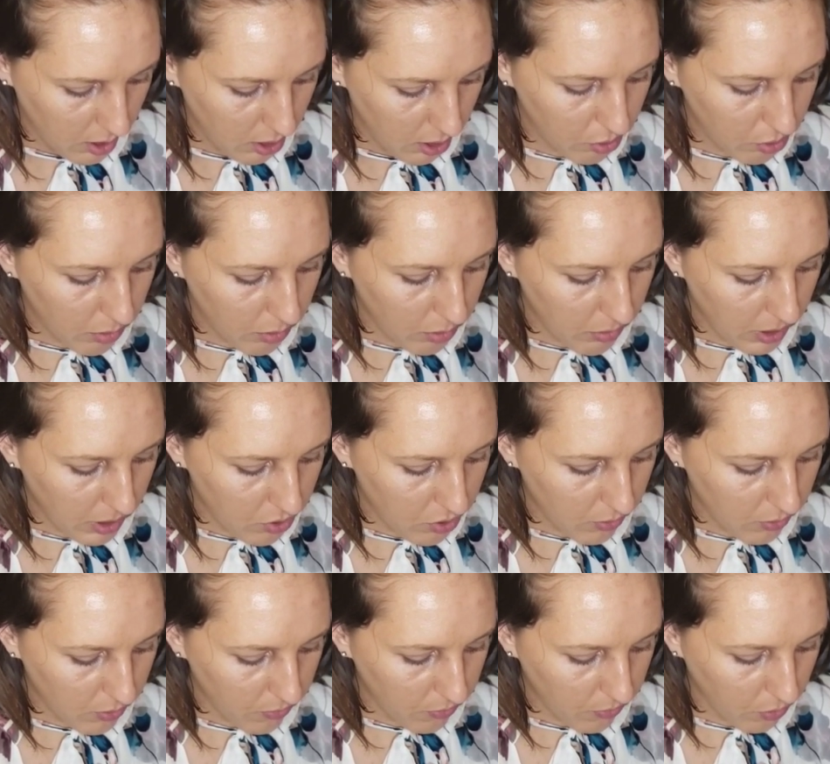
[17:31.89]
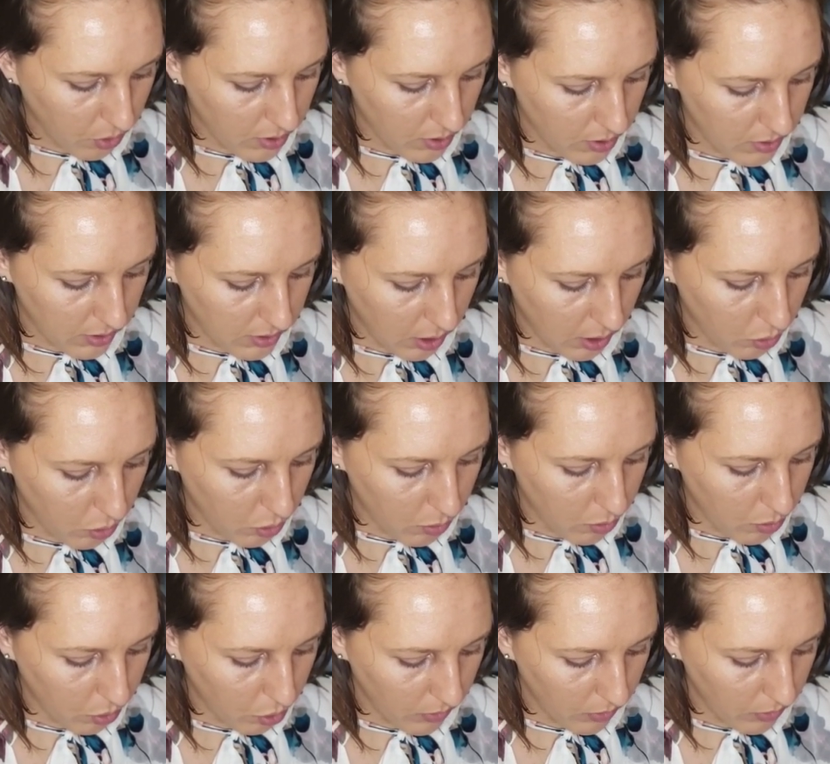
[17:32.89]
equal amounts of force and will
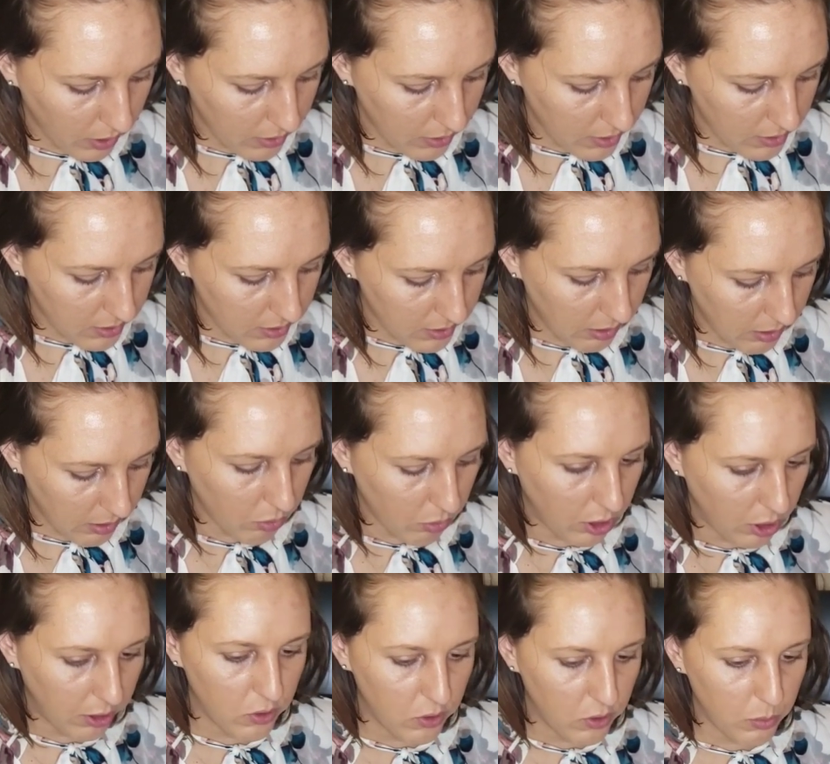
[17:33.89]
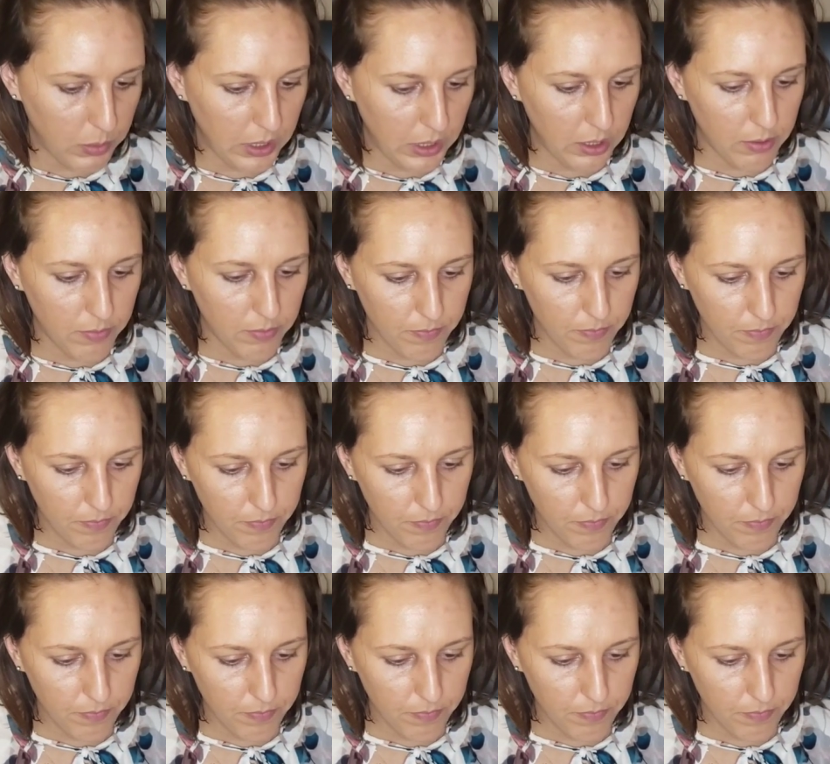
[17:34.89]
move at the same rate of speed.